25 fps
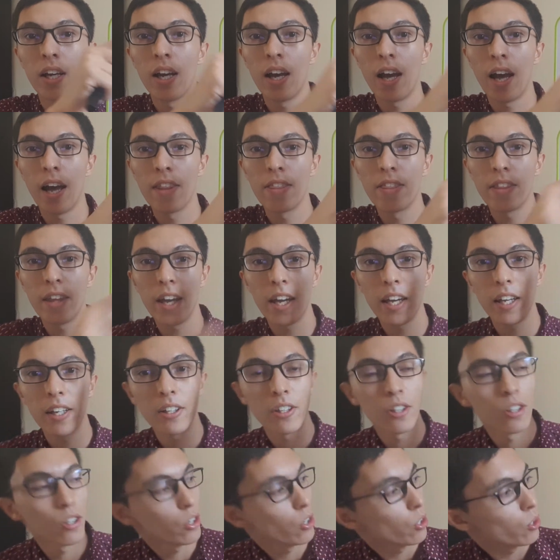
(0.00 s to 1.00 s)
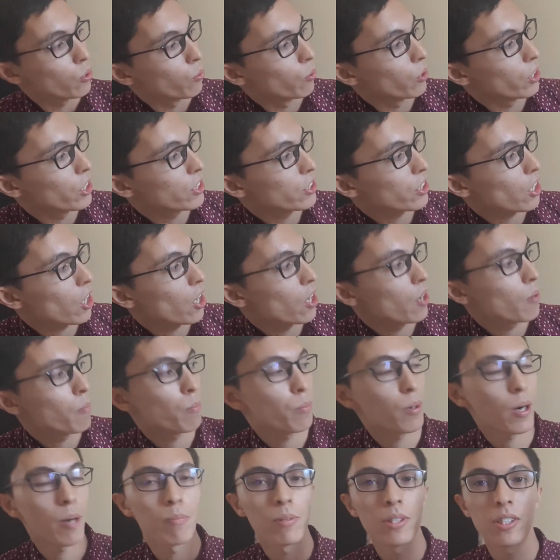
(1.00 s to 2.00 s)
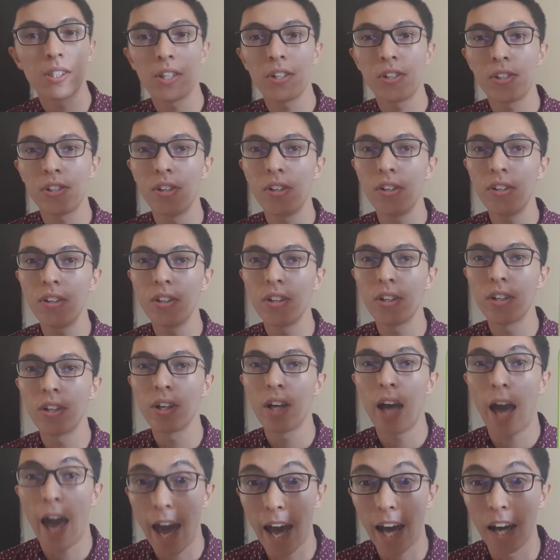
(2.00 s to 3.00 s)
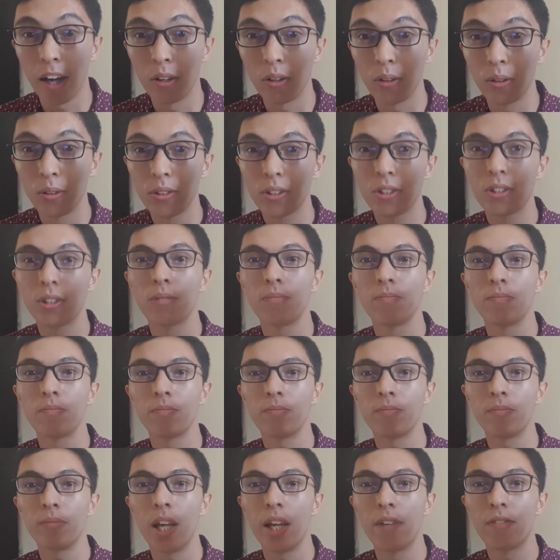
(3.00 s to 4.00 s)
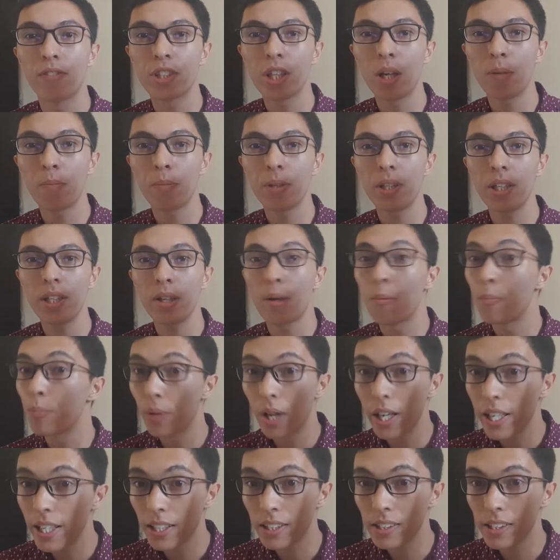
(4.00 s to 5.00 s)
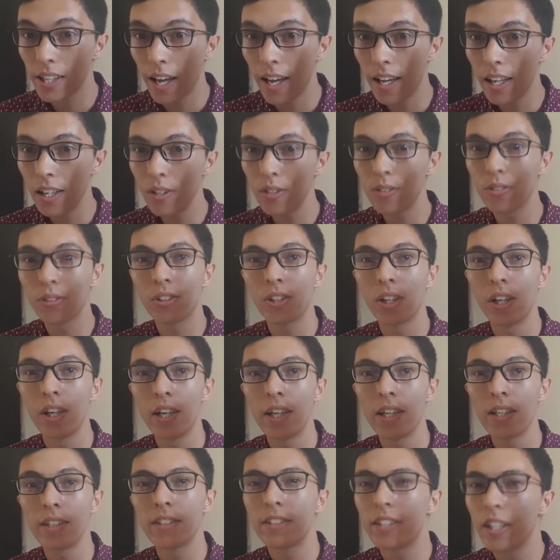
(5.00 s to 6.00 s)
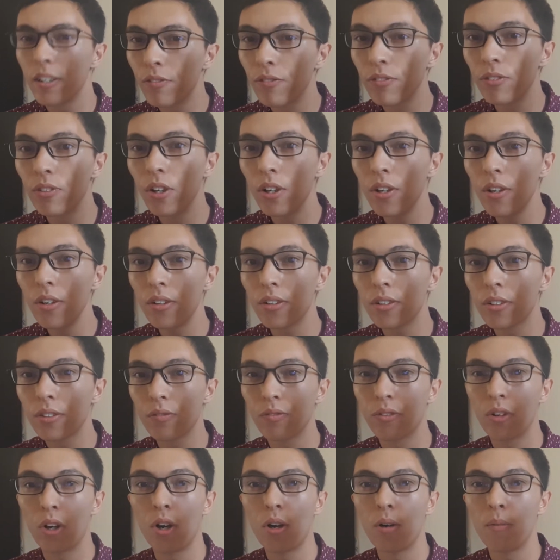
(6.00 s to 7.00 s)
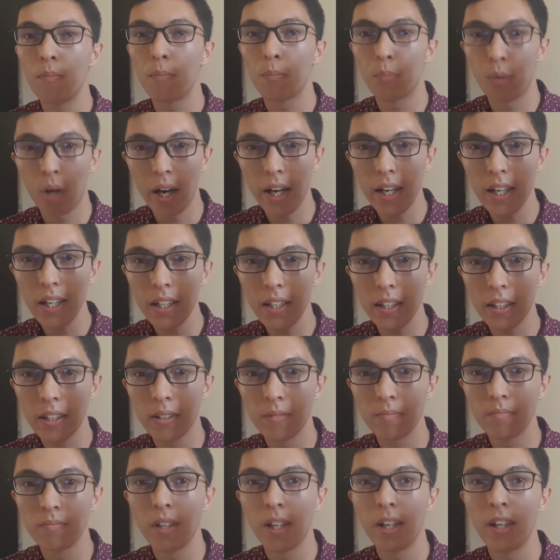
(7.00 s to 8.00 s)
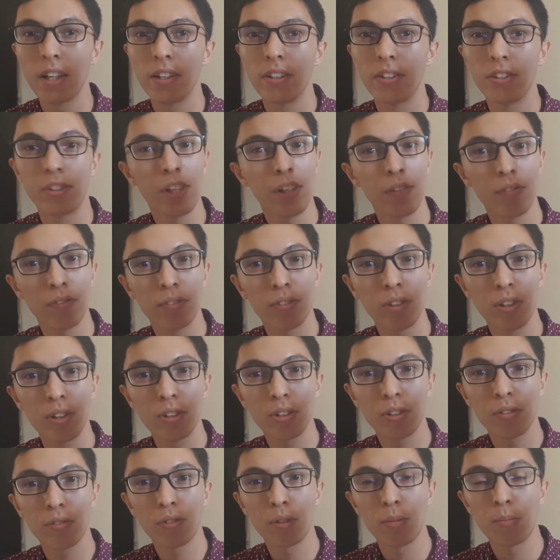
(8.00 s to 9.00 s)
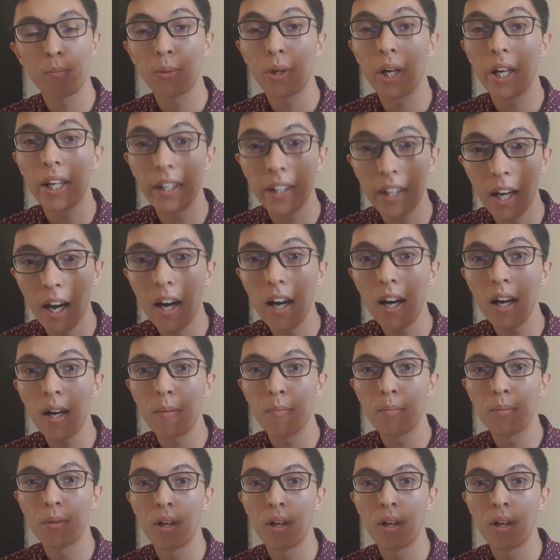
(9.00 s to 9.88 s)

and then what is our preposition? Out. If somebody breaks out, different from break, different from break up,